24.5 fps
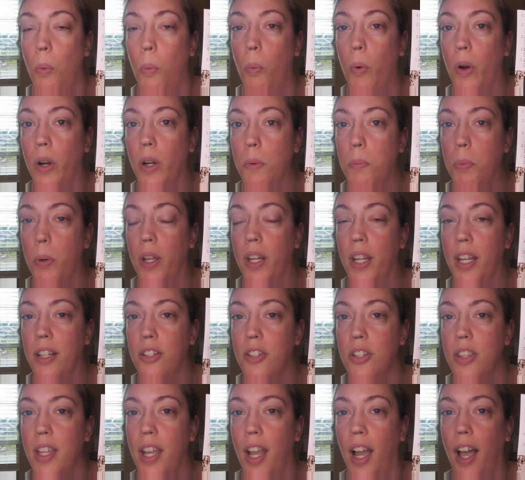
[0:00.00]
where to put
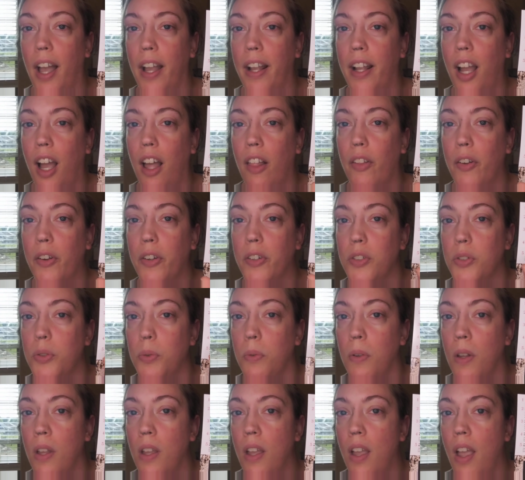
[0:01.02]
each of the eye colors,
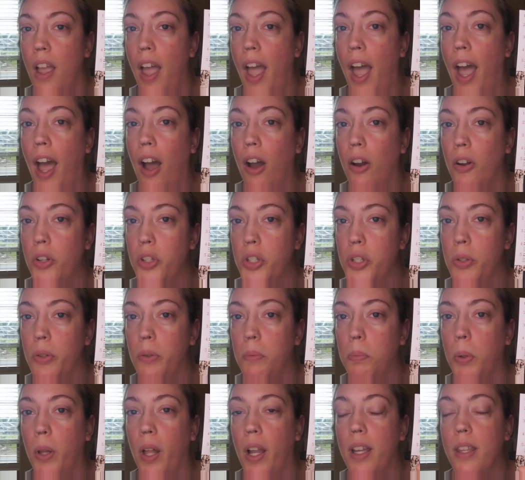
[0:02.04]
how to
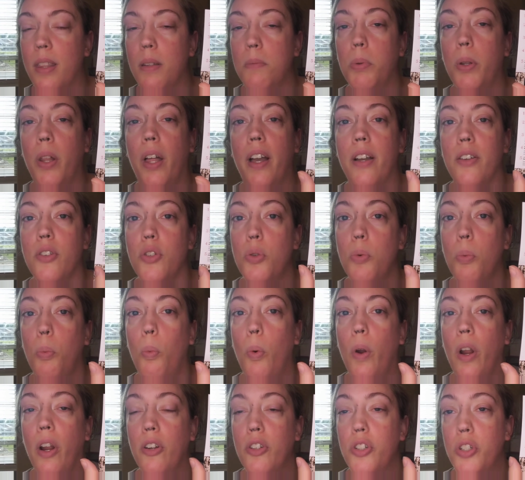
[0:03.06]
apply the blush,
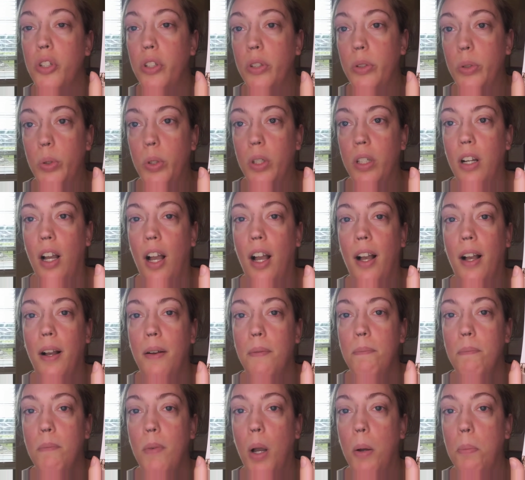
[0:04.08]
where to
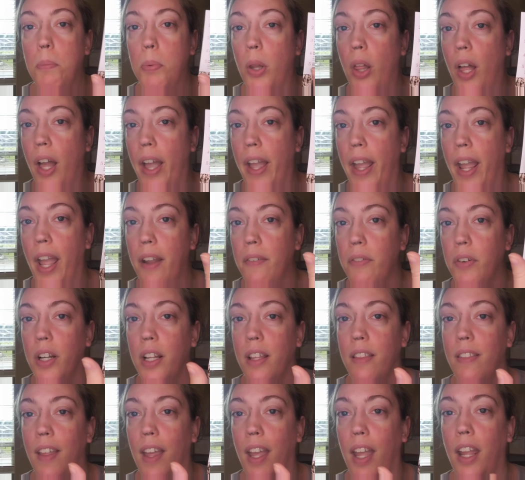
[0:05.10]
apply
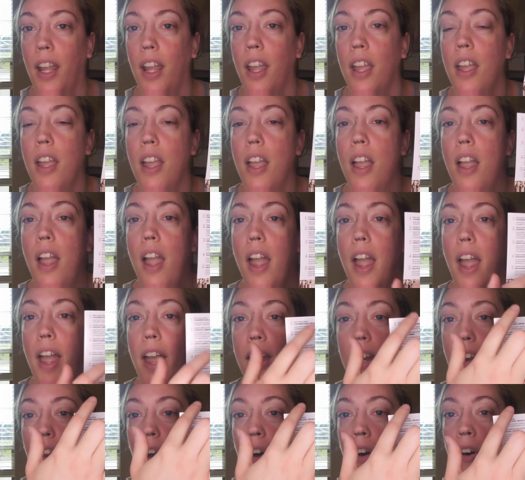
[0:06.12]
everything,
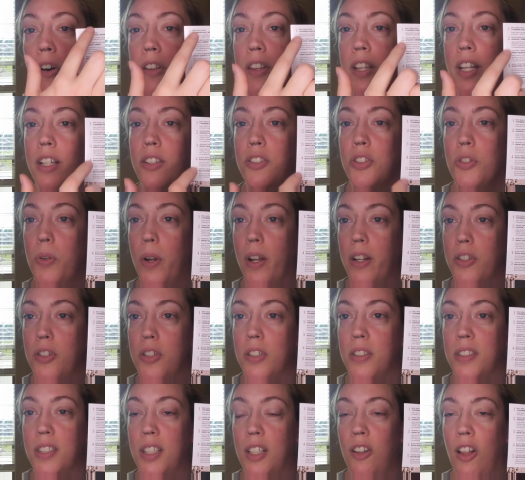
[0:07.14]
and all the
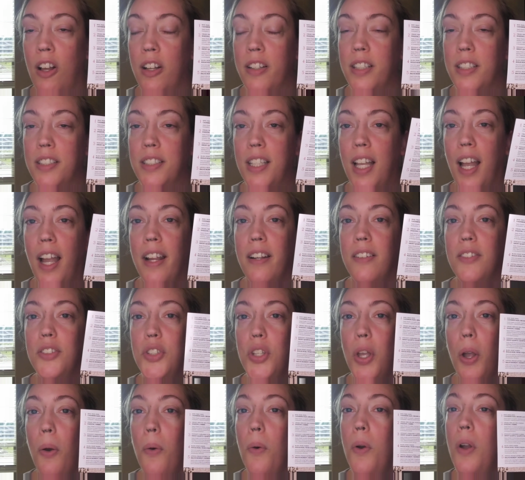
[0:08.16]
instructions along the side.
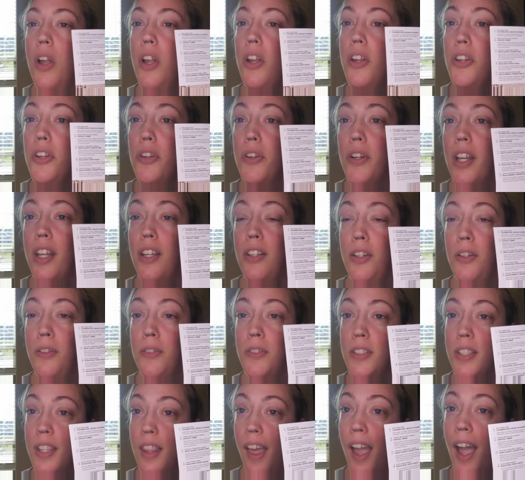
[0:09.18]
So you can
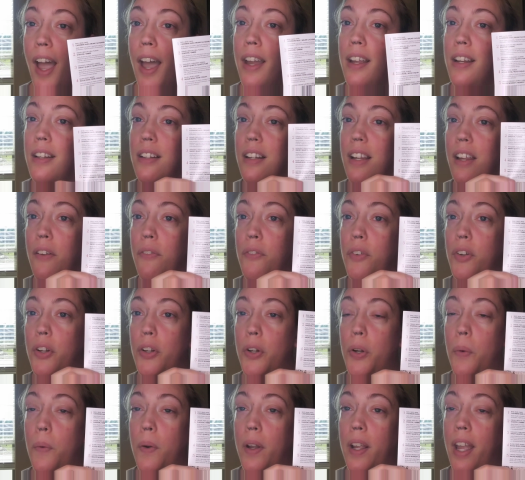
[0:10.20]
use that if you're
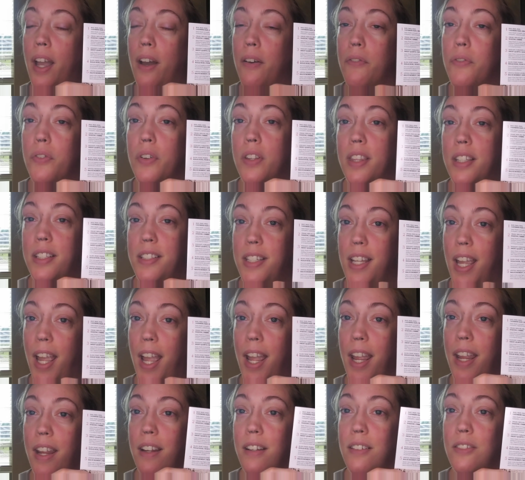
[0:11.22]
going out for the
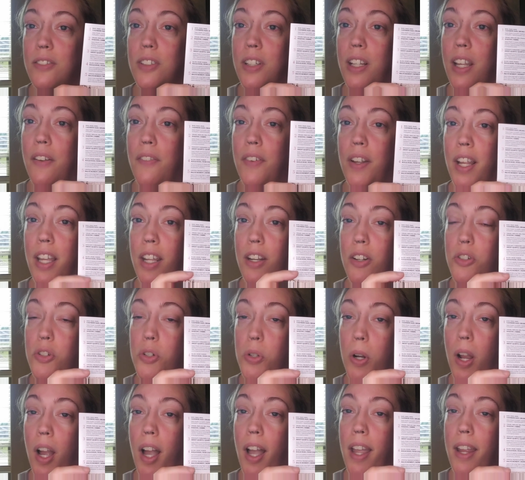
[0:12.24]
day, giving it a
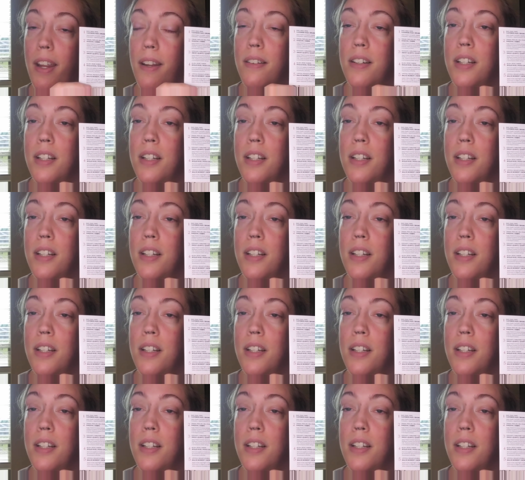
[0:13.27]
try.